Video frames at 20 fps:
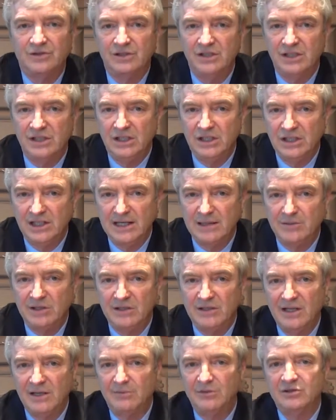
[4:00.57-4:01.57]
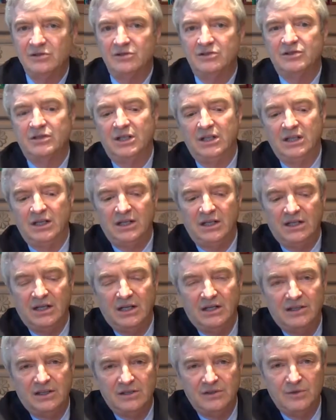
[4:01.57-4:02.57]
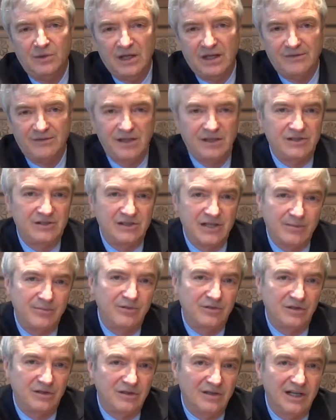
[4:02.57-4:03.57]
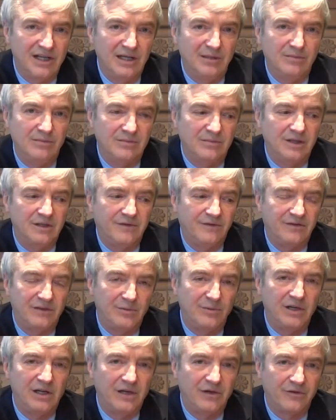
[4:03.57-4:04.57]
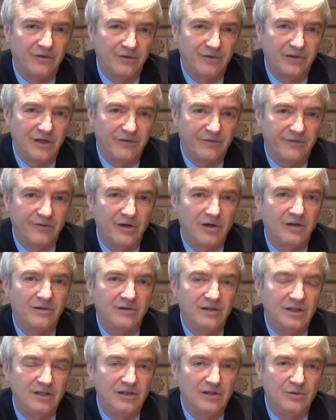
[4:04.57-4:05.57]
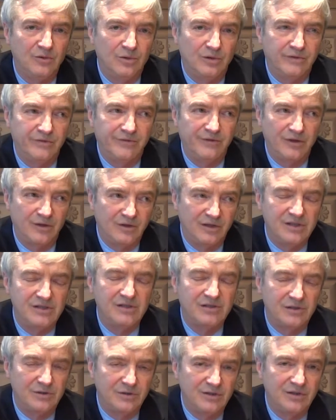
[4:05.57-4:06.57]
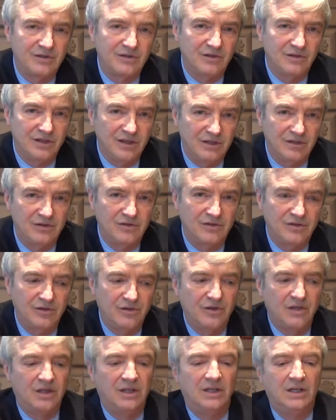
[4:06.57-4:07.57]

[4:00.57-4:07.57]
the economic damages, and then you have a separate claim if someone else was at fault and you were fairly seriously injured.